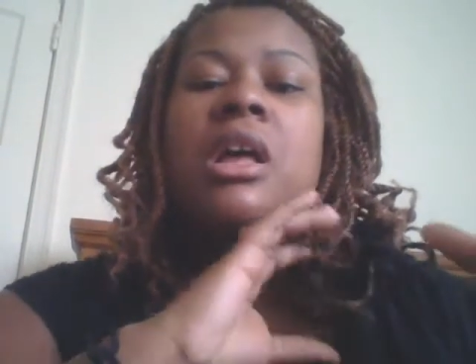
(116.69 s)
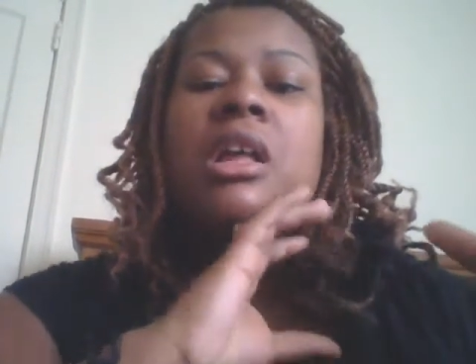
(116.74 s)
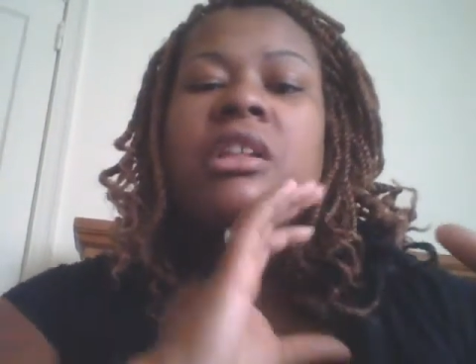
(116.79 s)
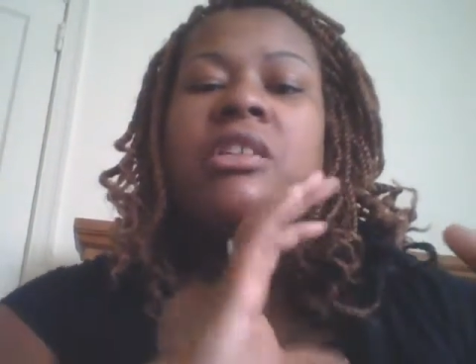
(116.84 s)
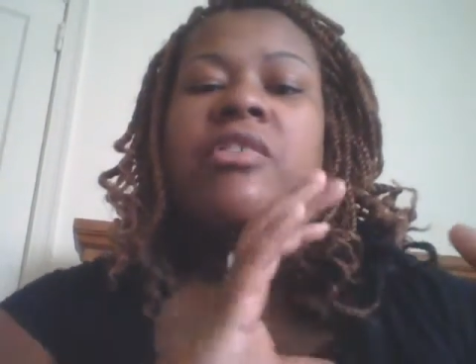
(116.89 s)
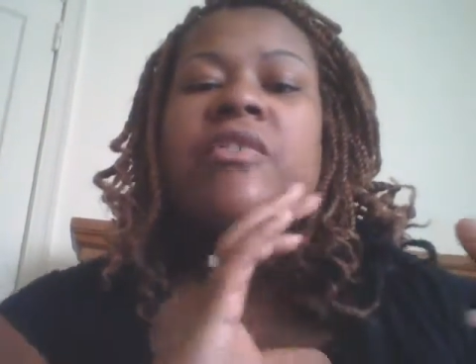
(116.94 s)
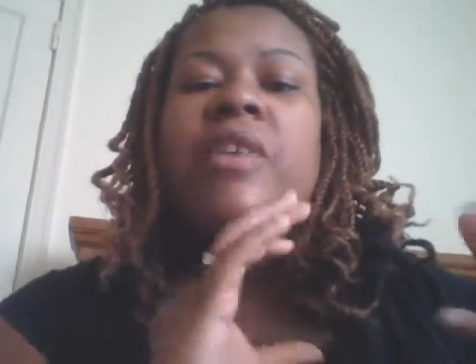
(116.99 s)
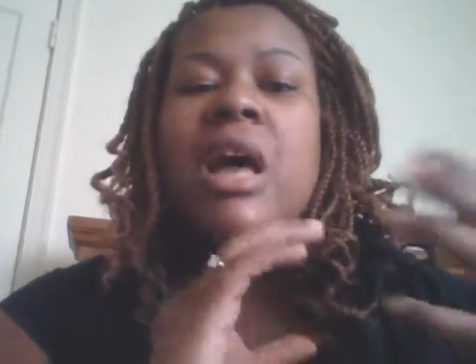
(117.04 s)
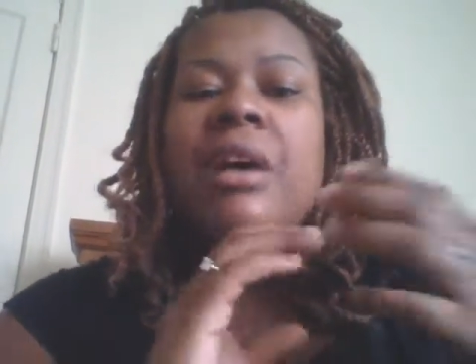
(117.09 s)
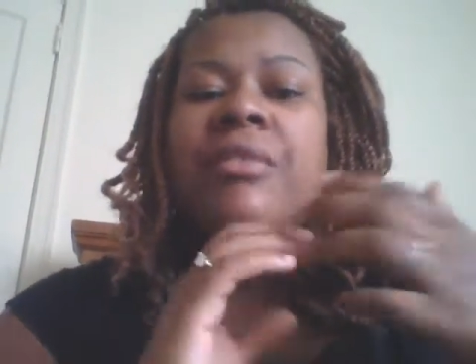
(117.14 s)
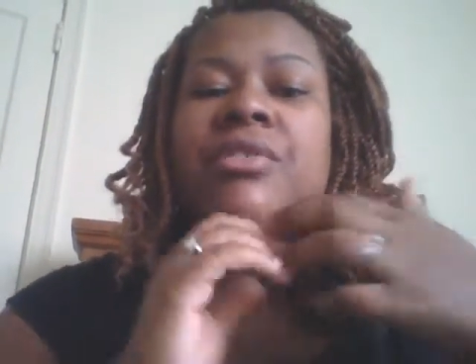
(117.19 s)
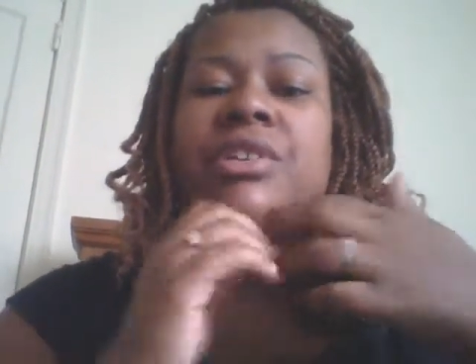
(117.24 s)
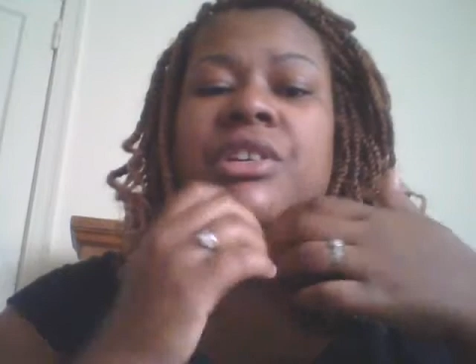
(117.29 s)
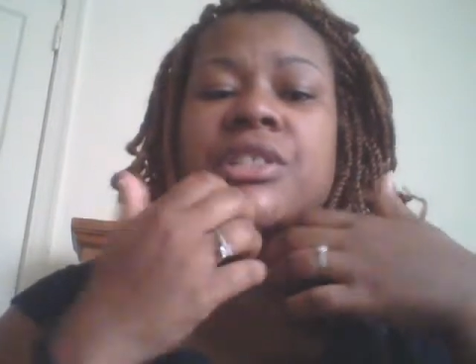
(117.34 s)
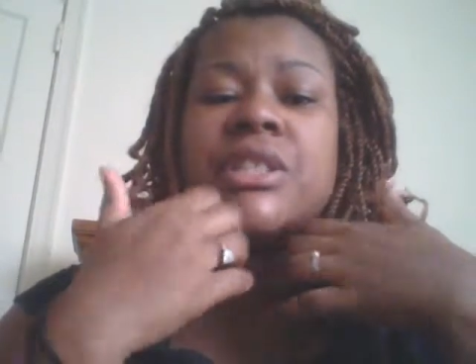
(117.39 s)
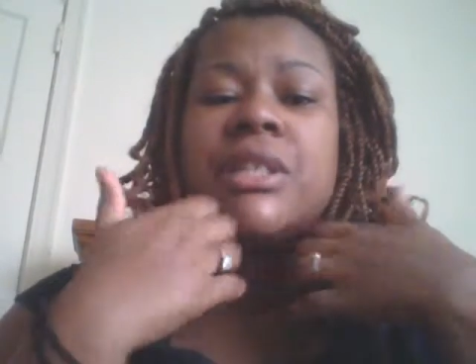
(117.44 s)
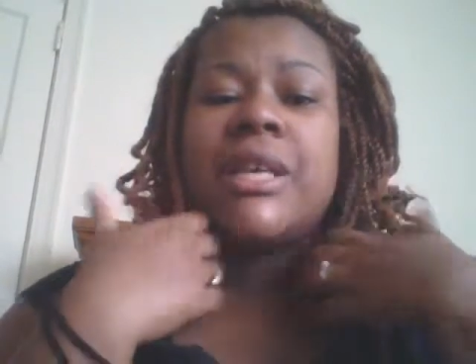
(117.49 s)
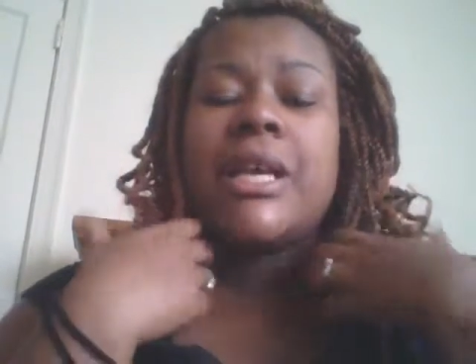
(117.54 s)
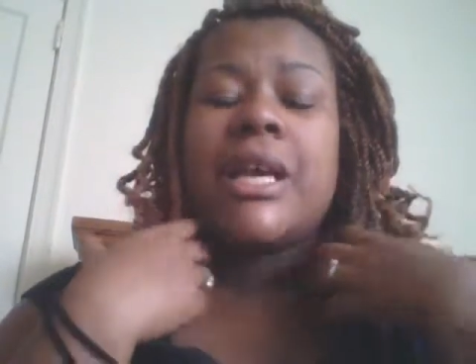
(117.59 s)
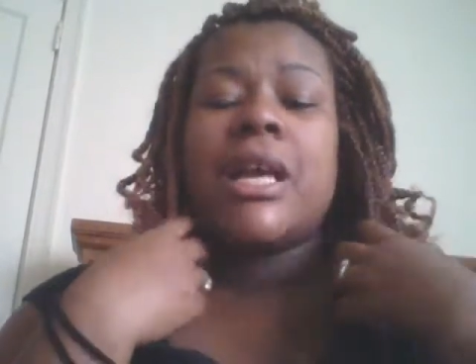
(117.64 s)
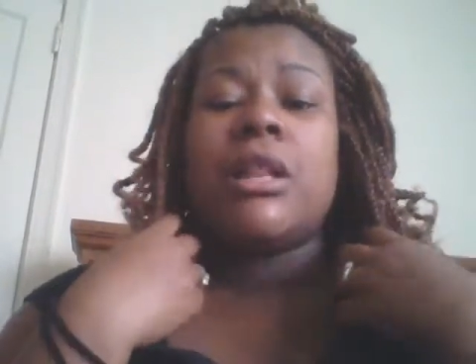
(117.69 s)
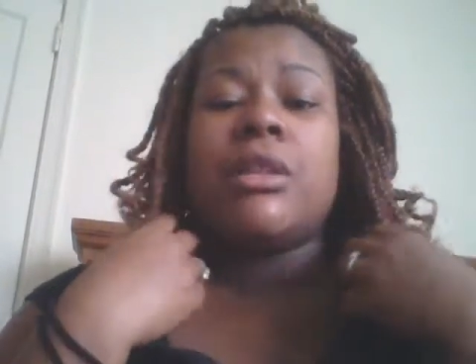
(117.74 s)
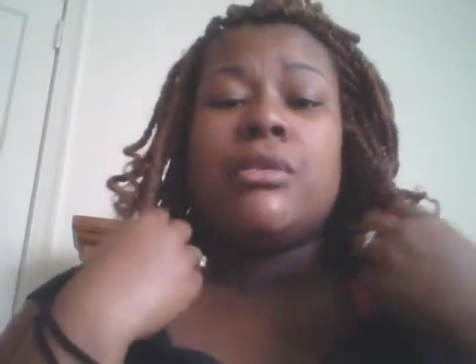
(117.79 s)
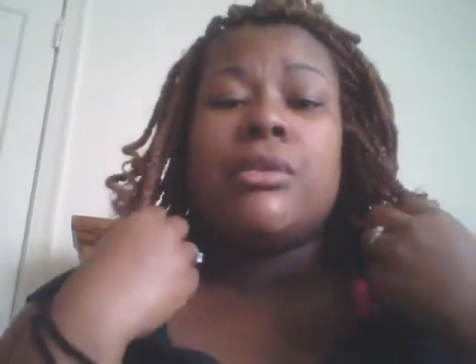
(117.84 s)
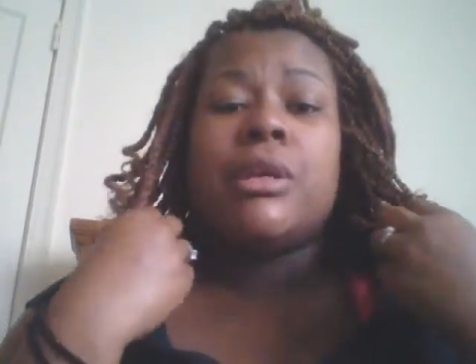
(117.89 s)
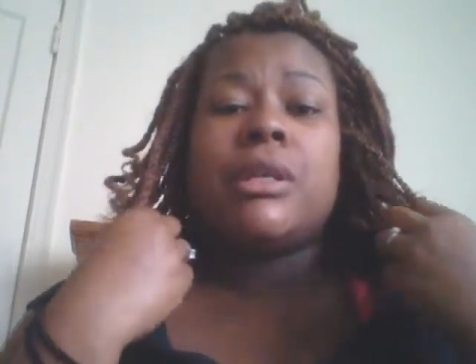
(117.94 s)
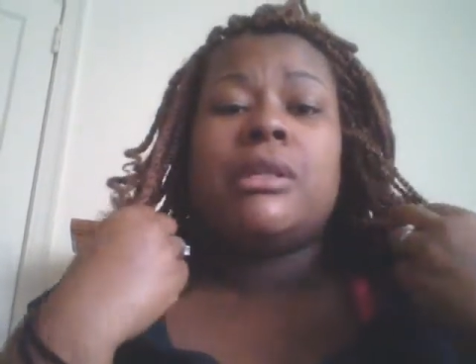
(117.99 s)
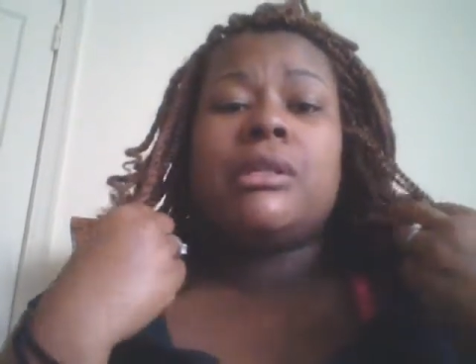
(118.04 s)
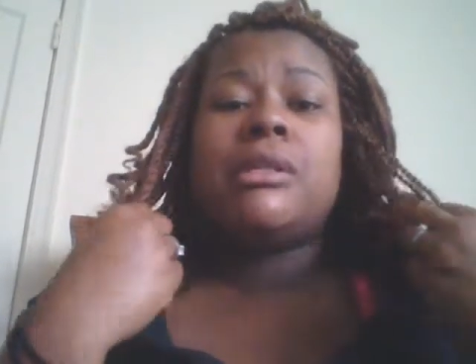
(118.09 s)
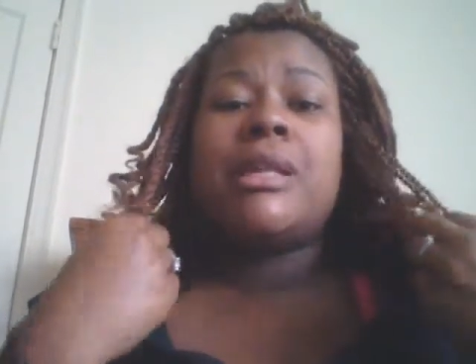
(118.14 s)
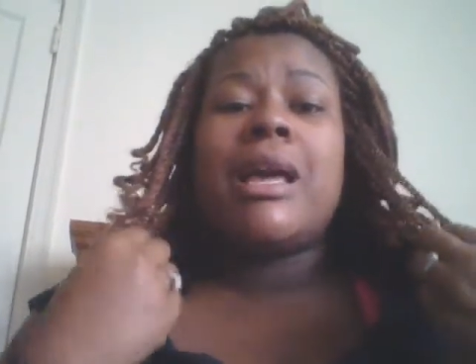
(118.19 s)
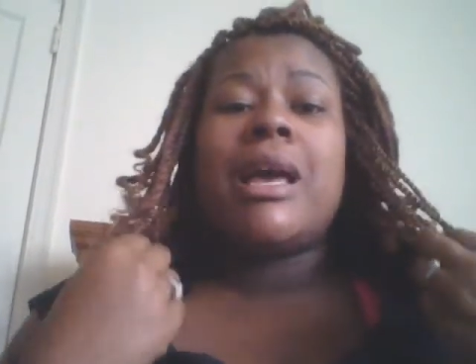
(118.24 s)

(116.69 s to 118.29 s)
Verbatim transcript: the 500 calories